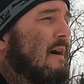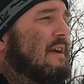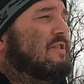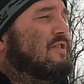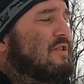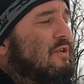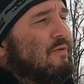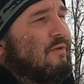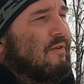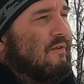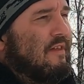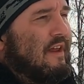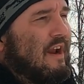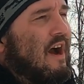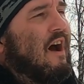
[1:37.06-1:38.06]
much
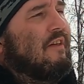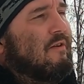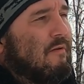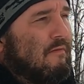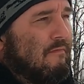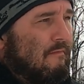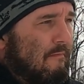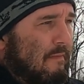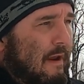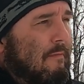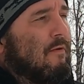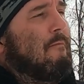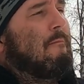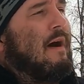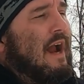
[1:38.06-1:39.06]
sooner than other
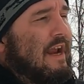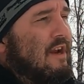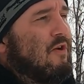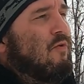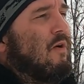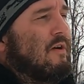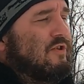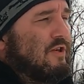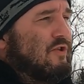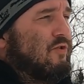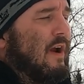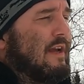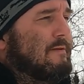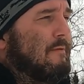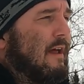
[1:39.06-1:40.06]
people might who are
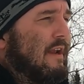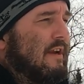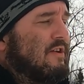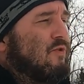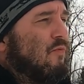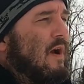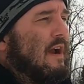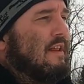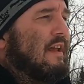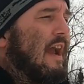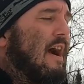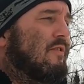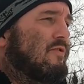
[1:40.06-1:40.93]
just transplanting directly